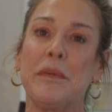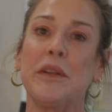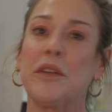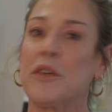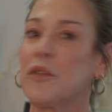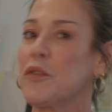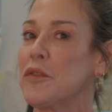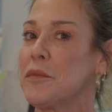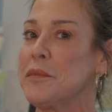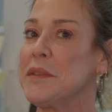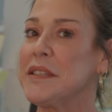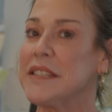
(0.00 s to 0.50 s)
in
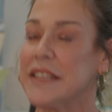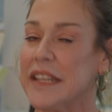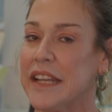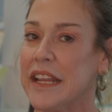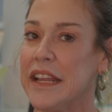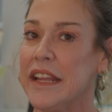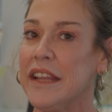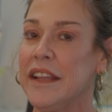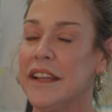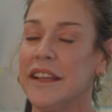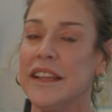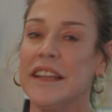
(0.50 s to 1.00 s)
Oklahoma
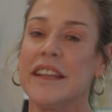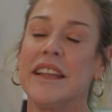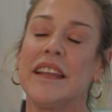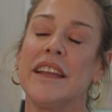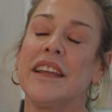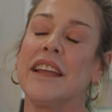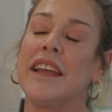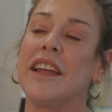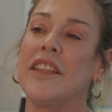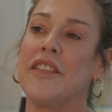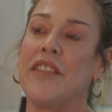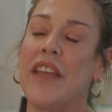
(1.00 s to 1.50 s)
City
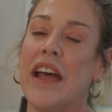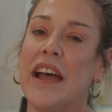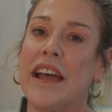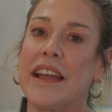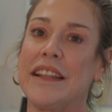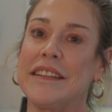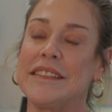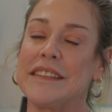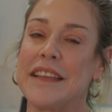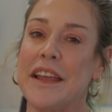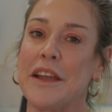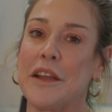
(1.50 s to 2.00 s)

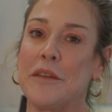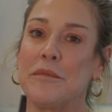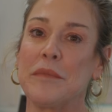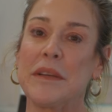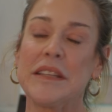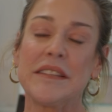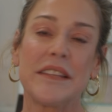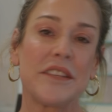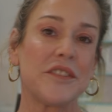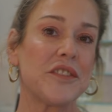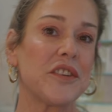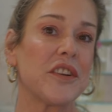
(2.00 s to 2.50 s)
that my
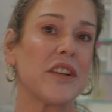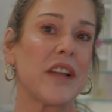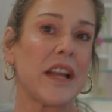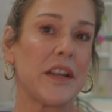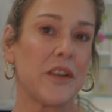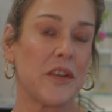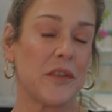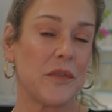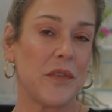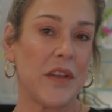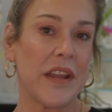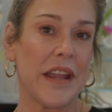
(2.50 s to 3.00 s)
sister and I
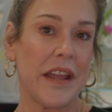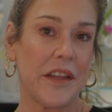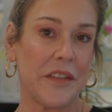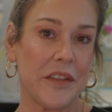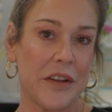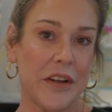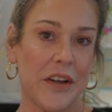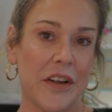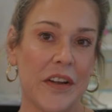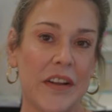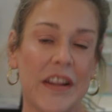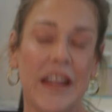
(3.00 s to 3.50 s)
own
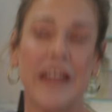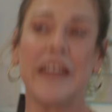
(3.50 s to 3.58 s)
together,